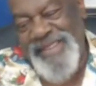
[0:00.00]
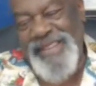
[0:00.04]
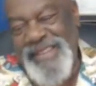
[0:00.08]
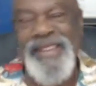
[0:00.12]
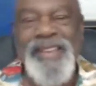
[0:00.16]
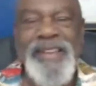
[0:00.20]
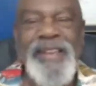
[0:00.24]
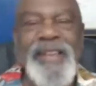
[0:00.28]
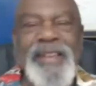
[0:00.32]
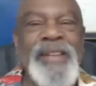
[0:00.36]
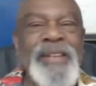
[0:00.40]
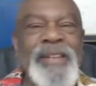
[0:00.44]

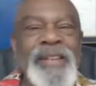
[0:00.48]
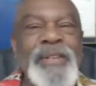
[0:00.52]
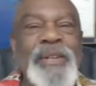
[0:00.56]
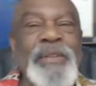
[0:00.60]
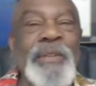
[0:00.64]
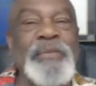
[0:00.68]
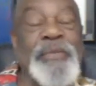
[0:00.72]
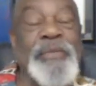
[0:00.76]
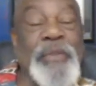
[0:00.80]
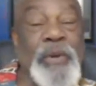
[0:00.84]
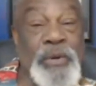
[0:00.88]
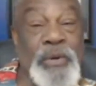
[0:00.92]
matter of fact,
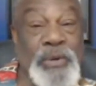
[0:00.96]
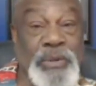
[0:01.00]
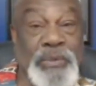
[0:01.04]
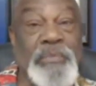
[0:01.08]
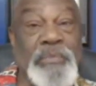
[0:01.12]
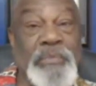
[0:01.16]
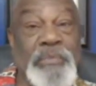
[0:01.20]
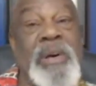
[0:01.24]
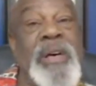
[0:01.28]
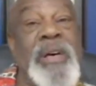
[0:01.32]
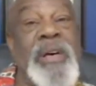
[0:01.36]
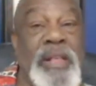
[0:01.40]
this month
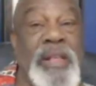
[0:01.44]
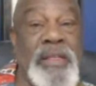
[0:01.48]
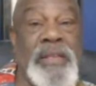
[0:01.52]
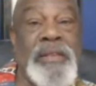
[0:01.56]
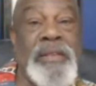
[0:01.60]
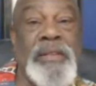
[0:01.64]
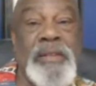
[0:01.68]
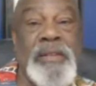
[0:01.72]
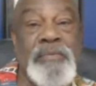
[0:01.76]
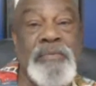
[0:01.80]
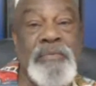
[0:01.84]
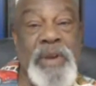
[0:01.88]
of April,
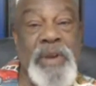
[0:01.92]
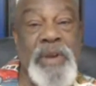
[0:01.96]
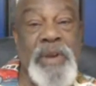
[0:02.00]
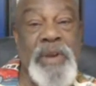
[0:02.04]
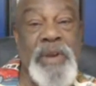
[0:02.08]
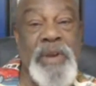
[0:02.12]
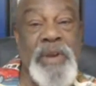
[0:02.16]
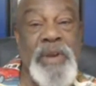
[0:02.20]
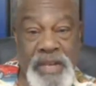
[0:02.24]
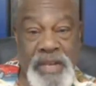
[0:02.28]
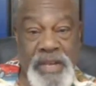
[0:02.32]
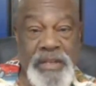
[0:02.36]

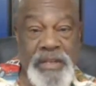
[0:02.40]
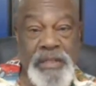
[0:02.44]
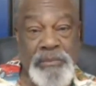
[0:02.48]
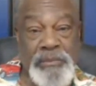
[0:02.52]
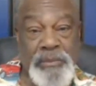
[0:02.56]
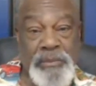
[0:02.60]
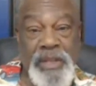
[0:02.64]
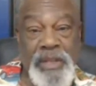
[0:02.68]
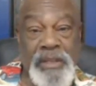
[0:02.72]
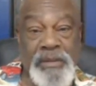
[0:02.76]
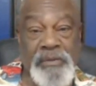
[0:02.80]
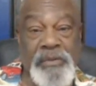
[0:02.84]
because this
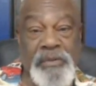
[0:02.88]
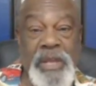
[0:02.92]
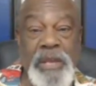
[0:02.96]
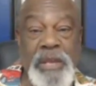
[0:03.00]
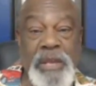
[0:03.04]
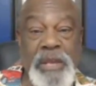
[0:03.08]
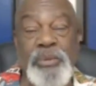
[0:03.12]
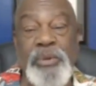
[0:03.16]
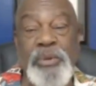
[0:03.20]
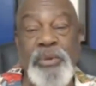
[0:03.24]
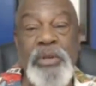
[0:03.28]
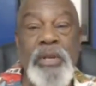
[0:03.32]
semester
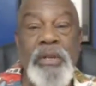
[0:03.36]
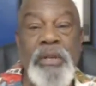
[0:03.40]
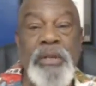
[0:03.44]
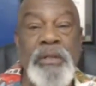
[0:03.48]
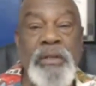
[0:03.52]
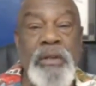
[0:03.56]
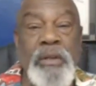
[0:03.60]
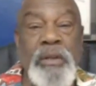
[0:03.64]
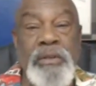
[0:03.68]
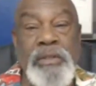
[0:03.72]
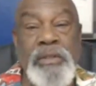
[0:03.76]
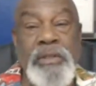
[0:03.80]
is new,
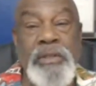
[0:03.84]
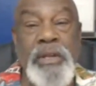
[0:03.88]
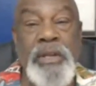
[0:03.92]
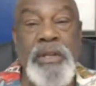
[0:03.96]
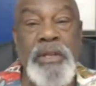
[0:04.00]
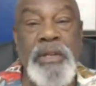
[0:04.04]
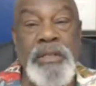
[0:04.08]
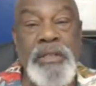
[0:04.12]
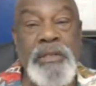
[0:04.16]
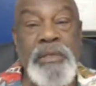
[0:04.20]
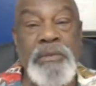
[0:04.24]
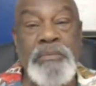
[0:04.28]
that's
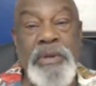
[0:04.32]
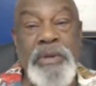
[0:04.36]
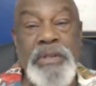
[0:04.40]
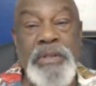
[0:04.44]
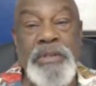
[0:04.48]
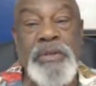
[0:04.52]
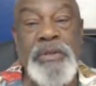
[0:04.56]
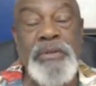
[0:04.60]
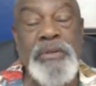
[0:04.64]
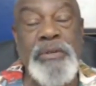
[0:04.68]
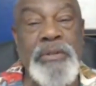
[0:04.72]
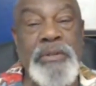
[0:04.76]
all we
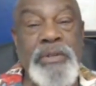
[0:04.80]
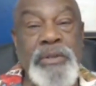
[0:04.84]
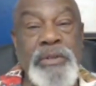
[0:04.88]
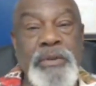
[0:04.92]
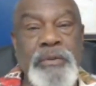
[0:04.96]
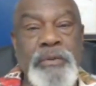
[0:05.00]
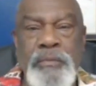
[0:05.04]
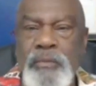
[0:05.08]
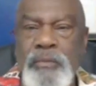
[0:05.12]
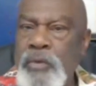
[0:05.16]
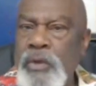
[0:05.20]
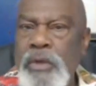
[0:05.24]
talking about.
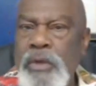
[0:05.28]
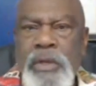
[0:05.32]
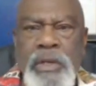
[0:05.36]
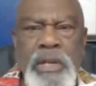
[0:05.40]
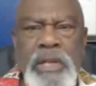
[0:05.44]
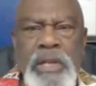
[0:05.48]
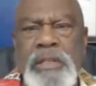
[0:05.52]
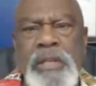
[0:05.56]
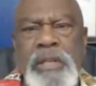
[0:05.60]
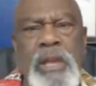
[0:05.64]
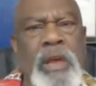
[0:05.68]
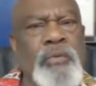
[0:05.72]

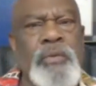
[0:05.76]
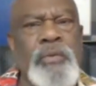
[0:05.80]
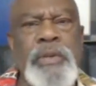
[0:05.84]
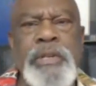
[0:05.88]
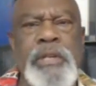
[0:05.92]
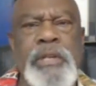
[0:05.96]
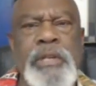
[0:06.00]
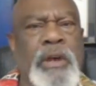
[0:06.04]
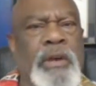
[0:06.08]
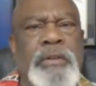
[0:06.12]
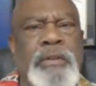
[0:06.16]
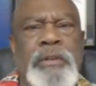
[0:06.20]

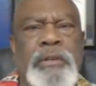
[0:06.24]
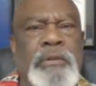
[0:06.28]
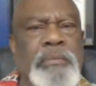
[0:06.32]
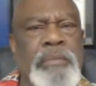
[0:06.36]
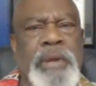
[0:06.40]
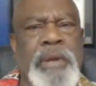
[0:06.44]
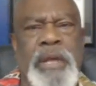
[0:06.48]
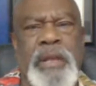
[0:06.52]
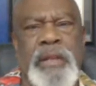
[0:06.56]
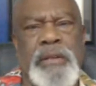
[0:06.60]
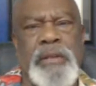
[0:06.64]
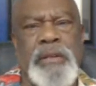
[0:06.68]
Tell me something
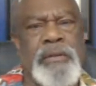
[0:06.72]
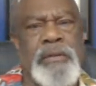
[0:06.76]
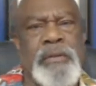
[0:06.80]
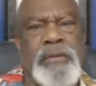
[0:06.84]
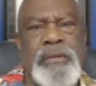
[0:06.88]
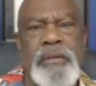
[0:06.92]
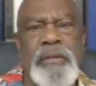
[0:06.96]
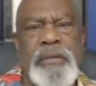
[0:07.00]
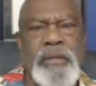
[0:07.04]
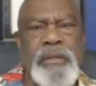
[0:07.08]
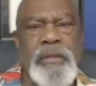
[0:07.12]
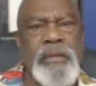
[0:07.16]
about
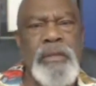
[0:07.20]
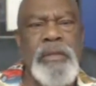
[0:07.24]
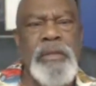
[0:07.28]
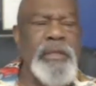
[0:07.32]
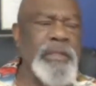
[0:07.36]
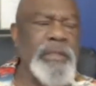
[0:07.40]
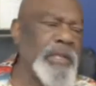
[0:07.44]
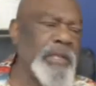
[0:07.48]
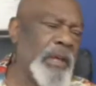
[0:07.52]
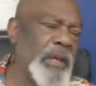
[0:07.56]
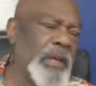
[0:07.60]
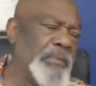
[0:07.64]
yourself so I can
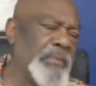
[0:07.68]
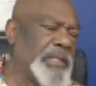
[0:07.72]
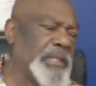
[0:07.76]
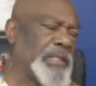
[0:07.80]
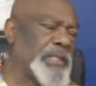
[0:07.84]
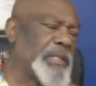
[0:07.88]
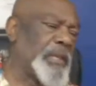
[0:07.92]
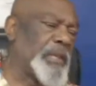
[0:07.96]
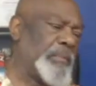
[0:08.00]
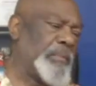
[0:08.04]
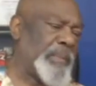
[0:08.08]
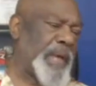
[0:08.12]
show you where
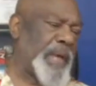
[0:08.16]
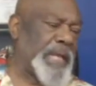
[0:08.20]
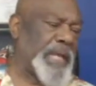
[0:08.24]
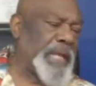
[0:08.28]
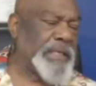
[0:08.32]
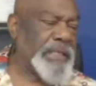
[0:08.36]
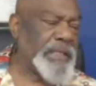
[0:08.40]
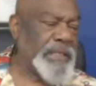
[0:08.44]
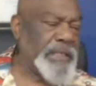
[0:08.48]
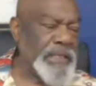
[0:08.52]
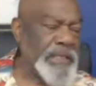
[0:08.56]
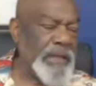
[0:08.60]
you're
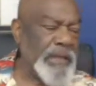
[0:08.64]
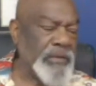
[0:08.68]
lying.